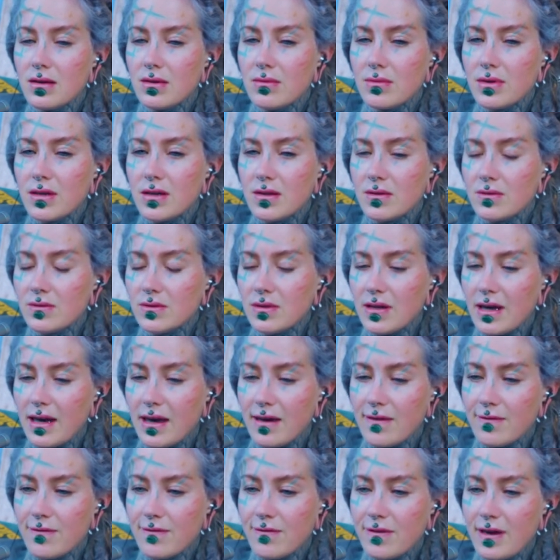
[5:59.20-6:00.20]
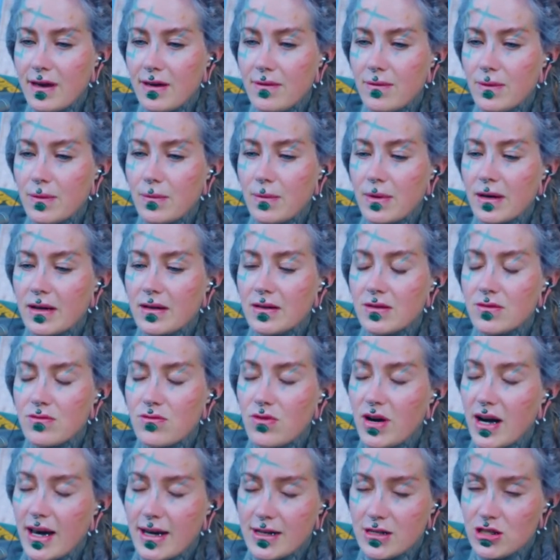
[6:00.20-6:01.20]
We don't have everywhere
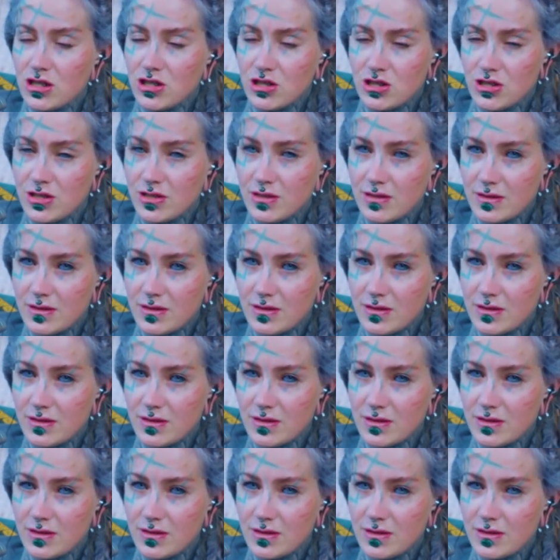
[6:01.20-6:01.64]
trash.